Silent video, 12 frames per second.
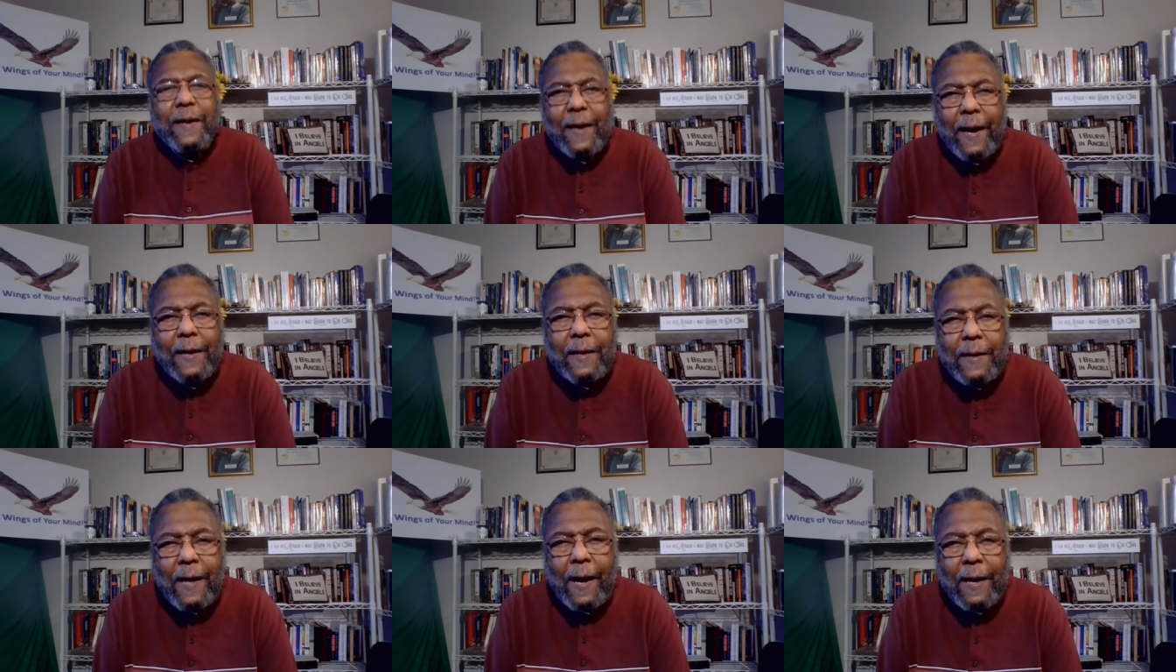
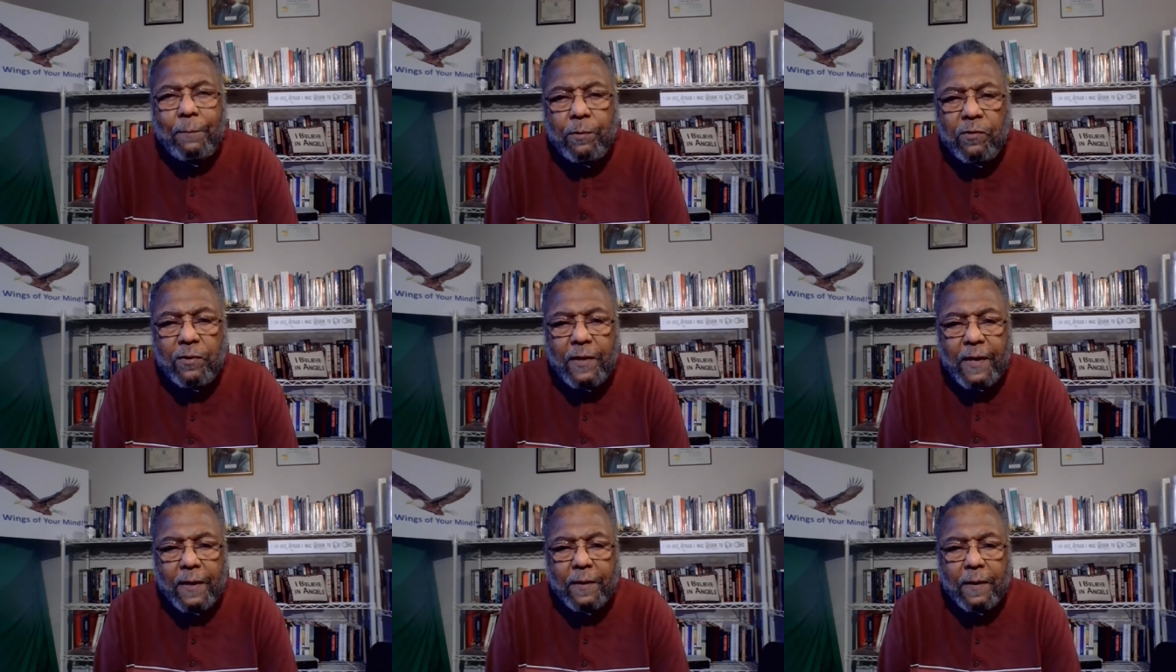
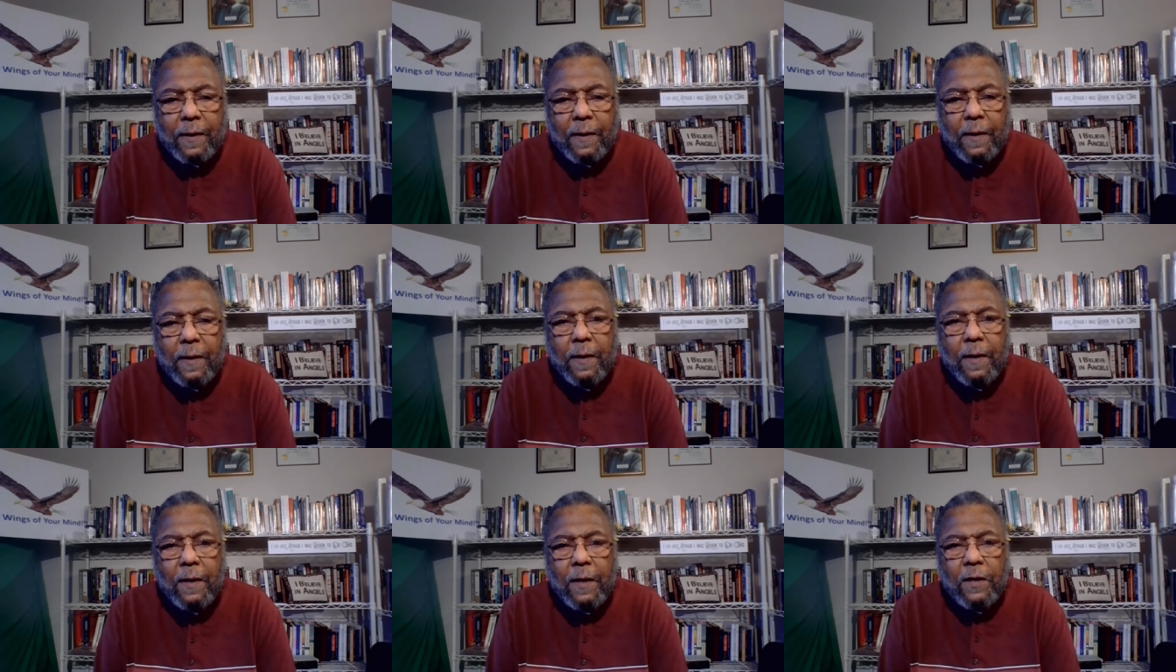99%.
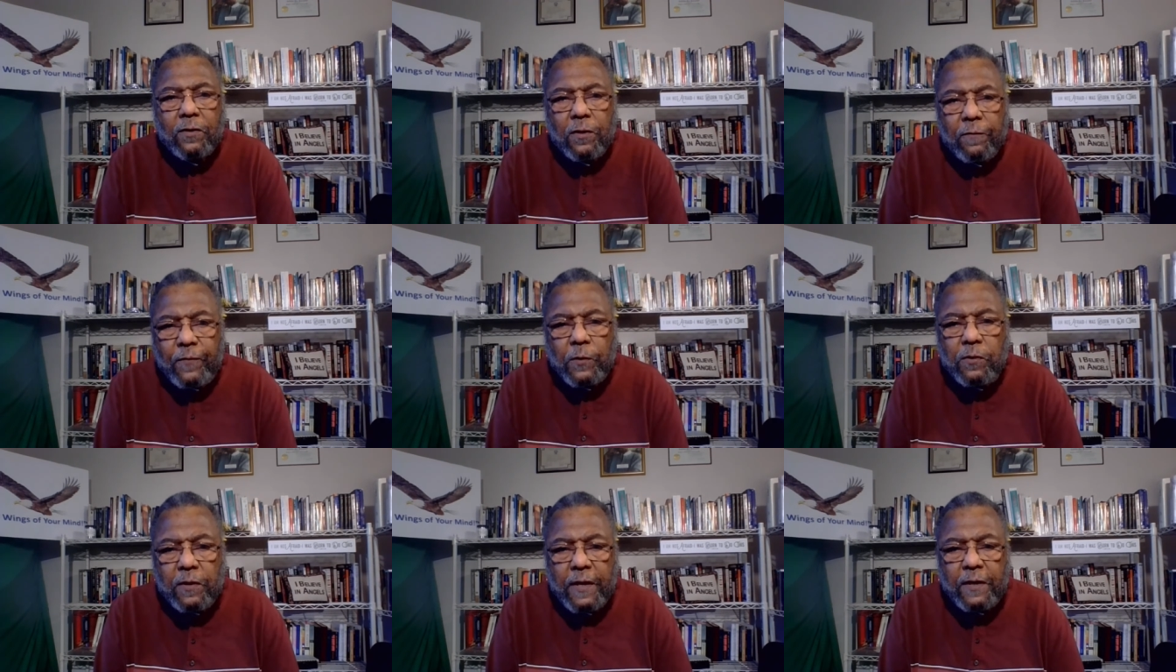So the
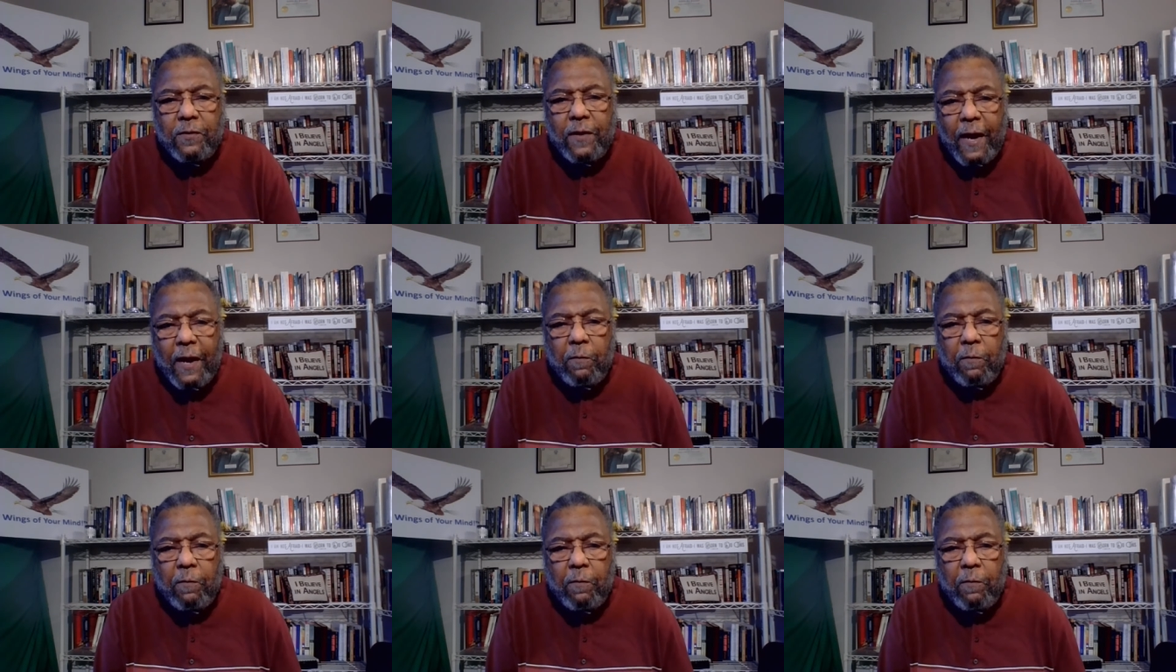first thing you got to